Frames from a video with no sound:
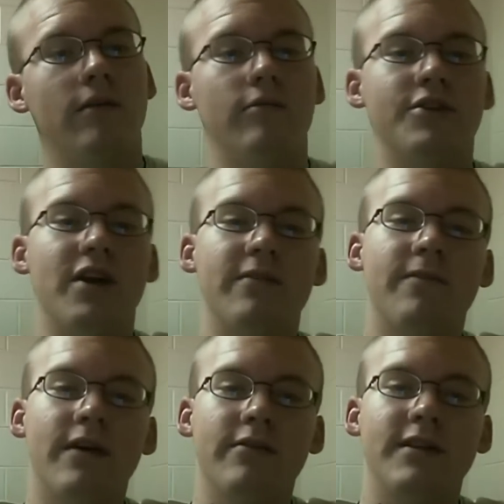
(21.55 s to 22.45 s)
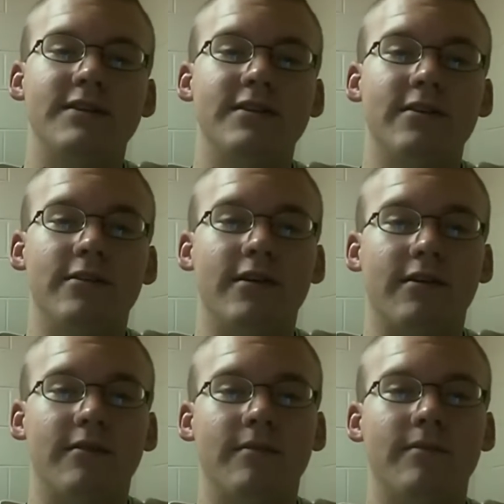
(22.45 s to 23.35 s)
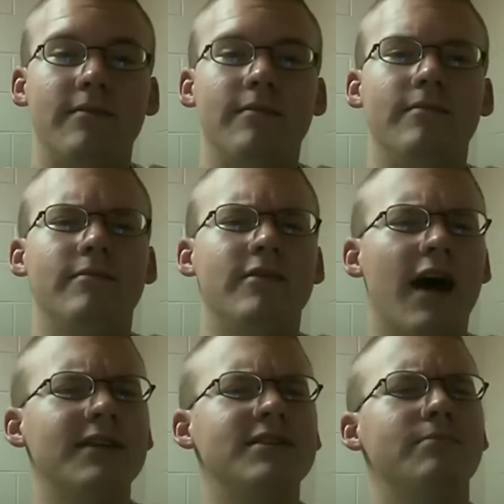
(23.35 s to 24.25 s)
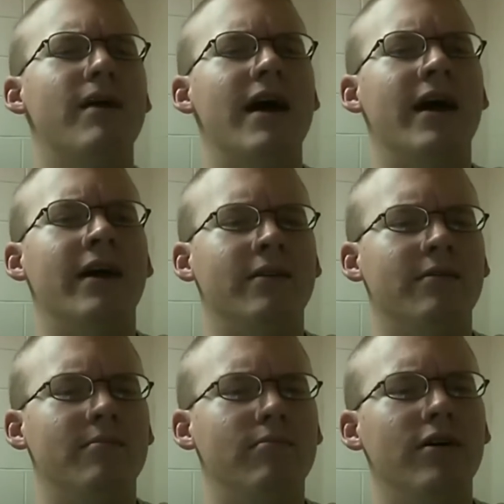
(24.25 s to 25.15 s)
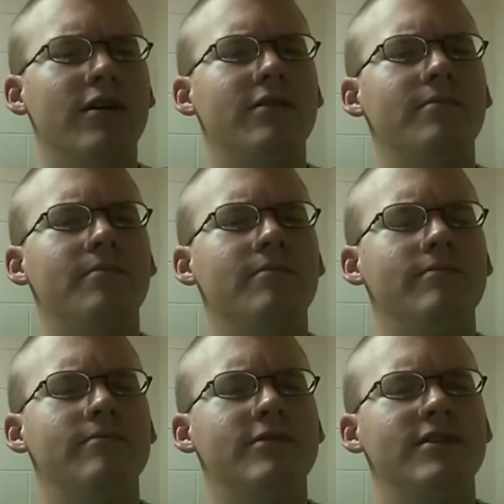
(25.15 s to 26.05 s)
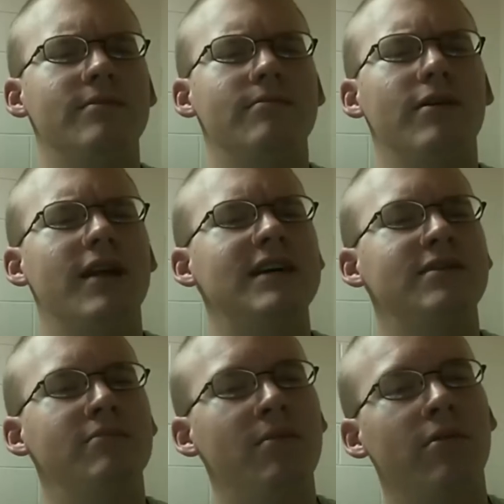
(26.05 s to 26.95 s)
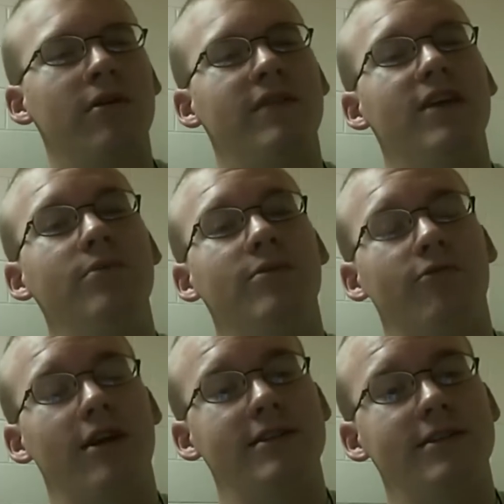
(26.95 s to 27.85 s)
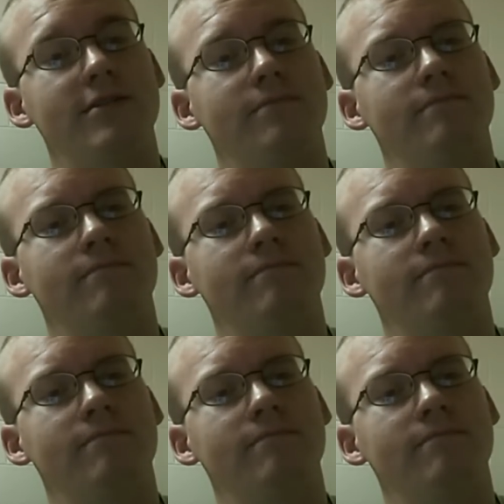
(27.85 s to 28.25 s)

which I found insulting, not as a man, but as a member of the human race.